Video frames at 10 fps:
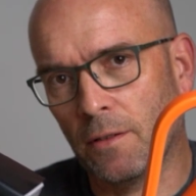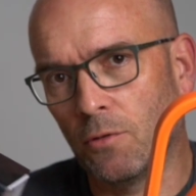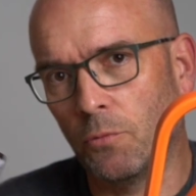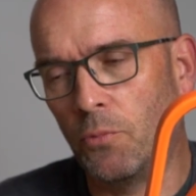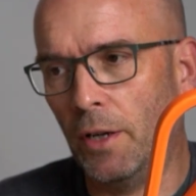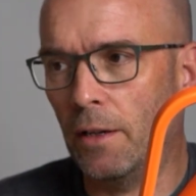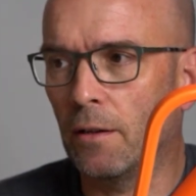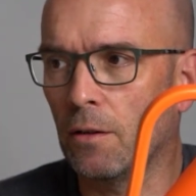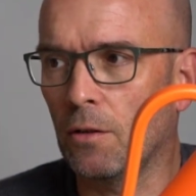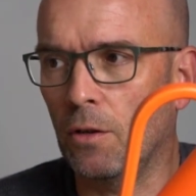you bring
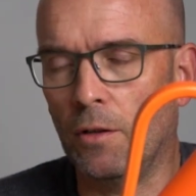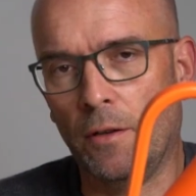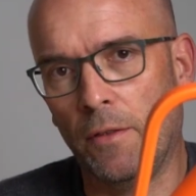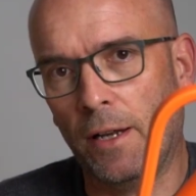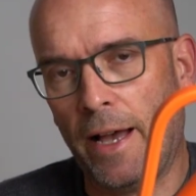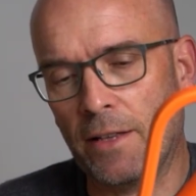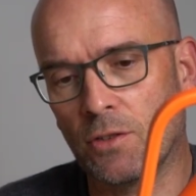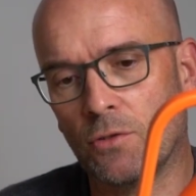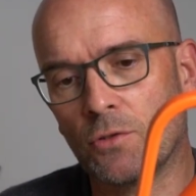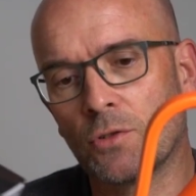the light
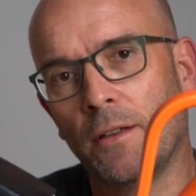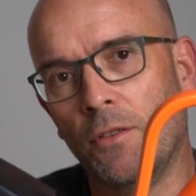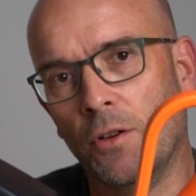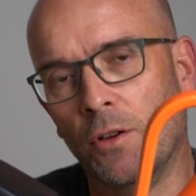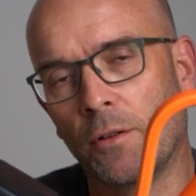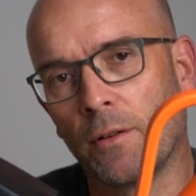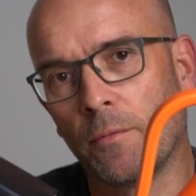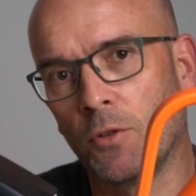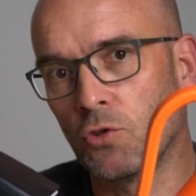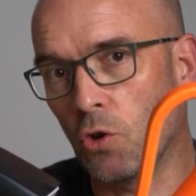source, the
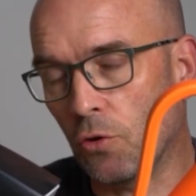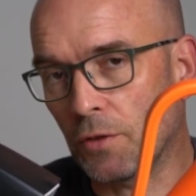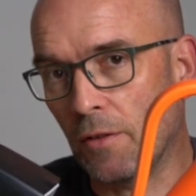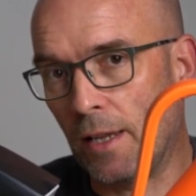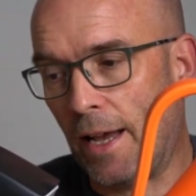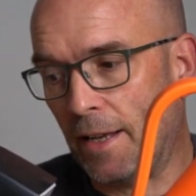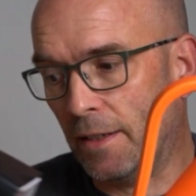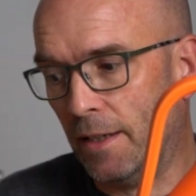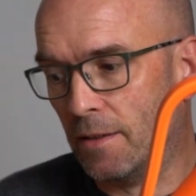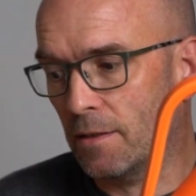softer the light
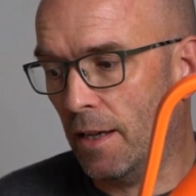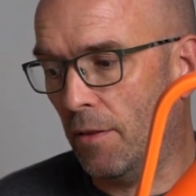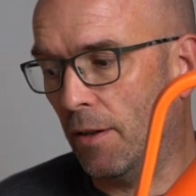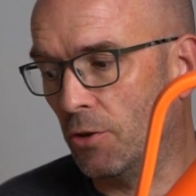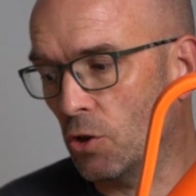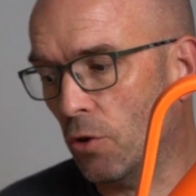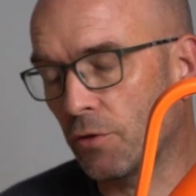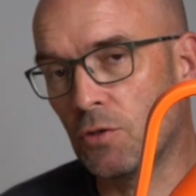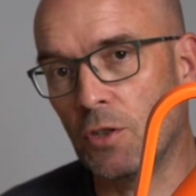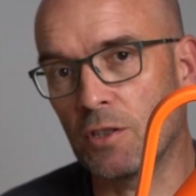gets. And
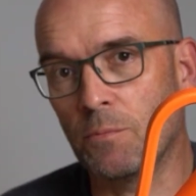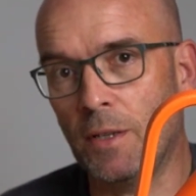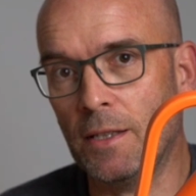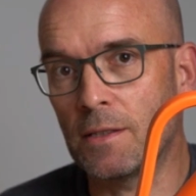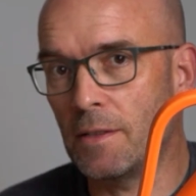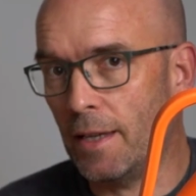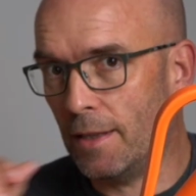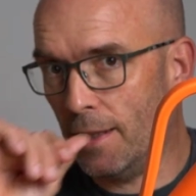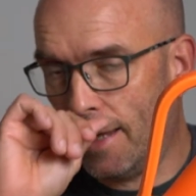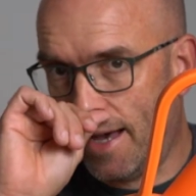soft just means that
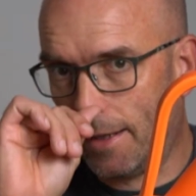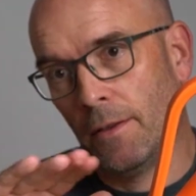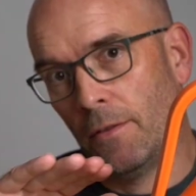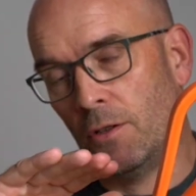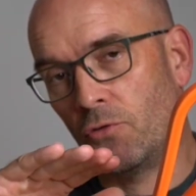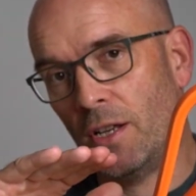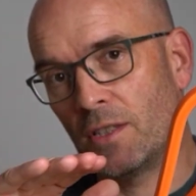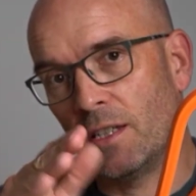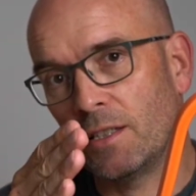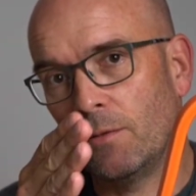the
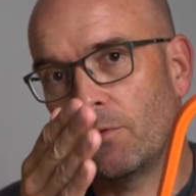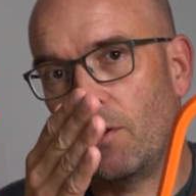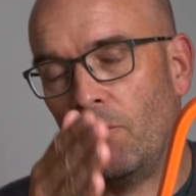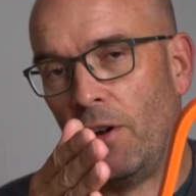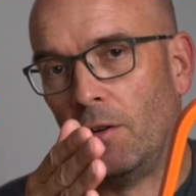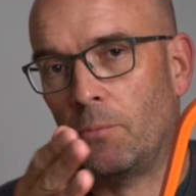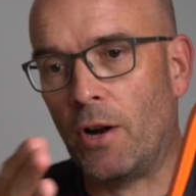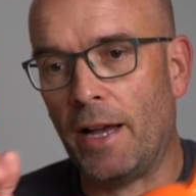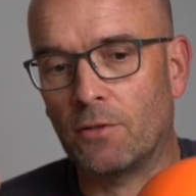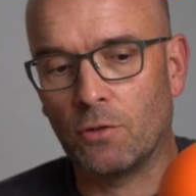transition from very
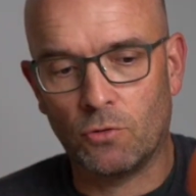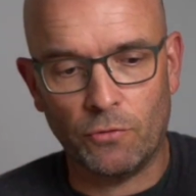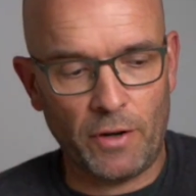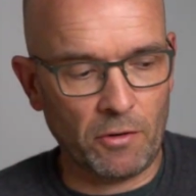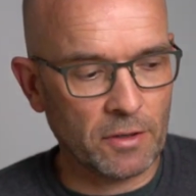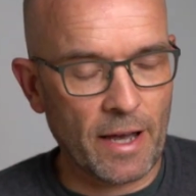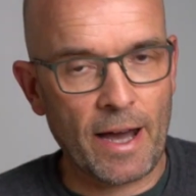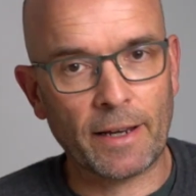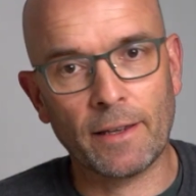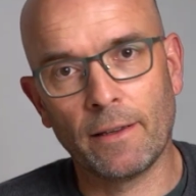bright to very
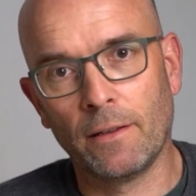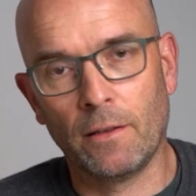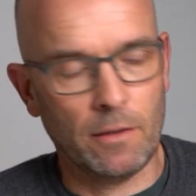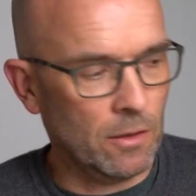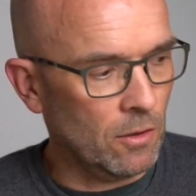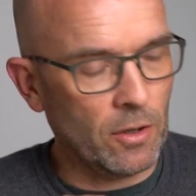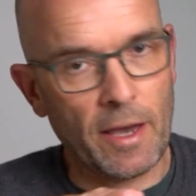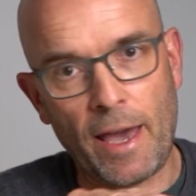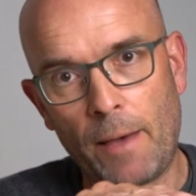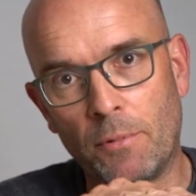dark
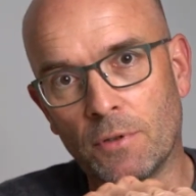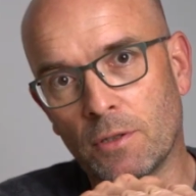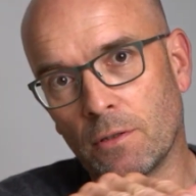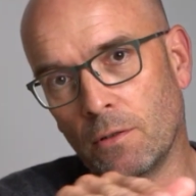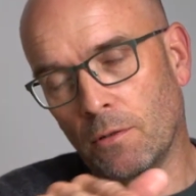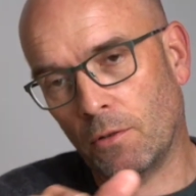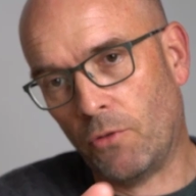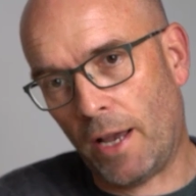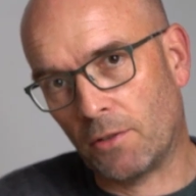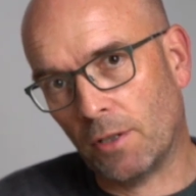happens
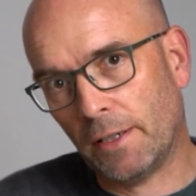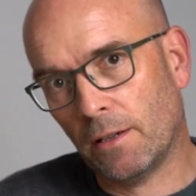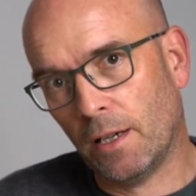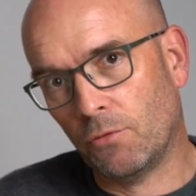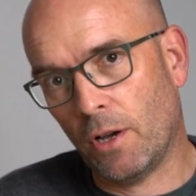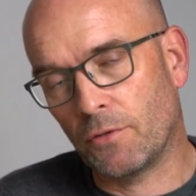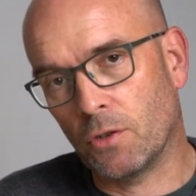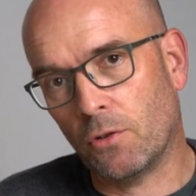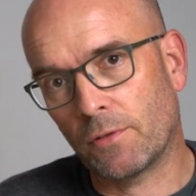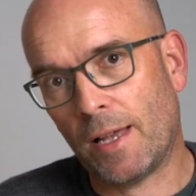gradually if you have
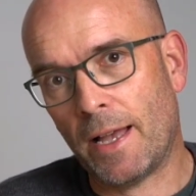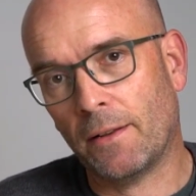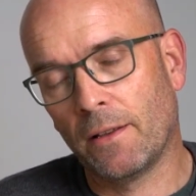soft light.